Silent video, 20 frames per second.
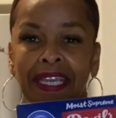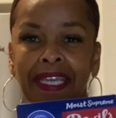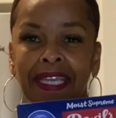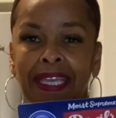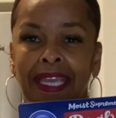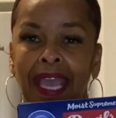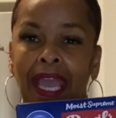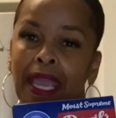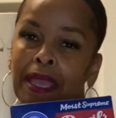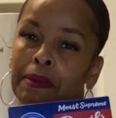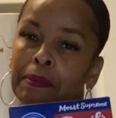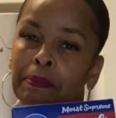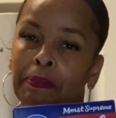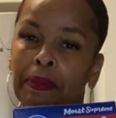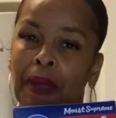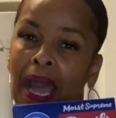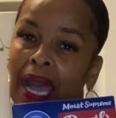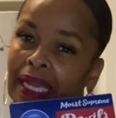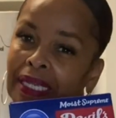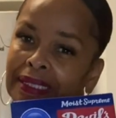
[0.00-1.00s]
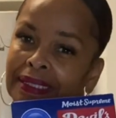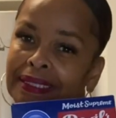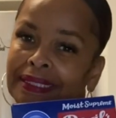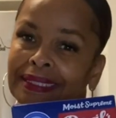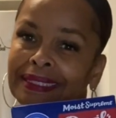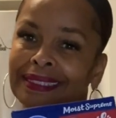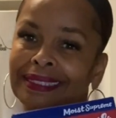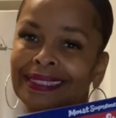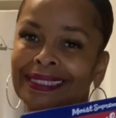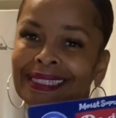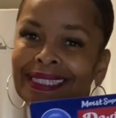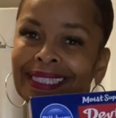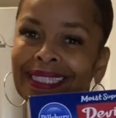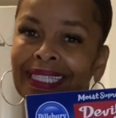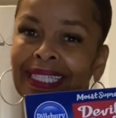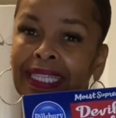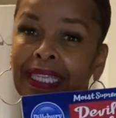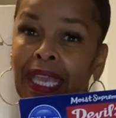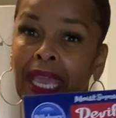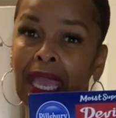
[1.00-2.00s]
cake pops.
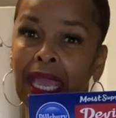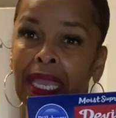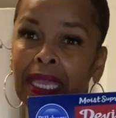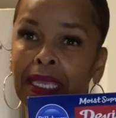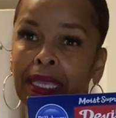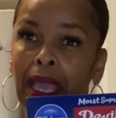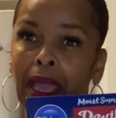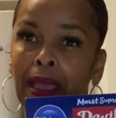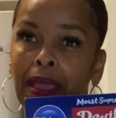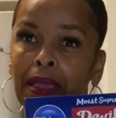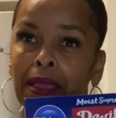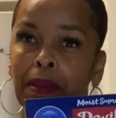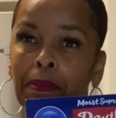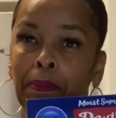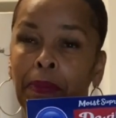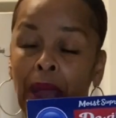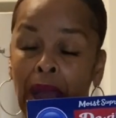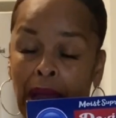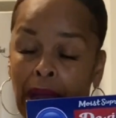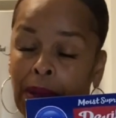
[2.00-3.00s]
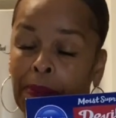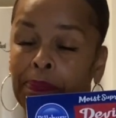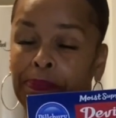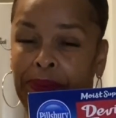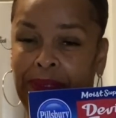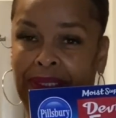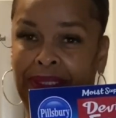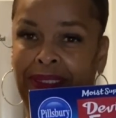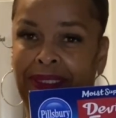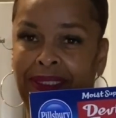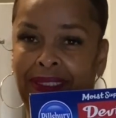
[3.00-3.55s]
Cake pops.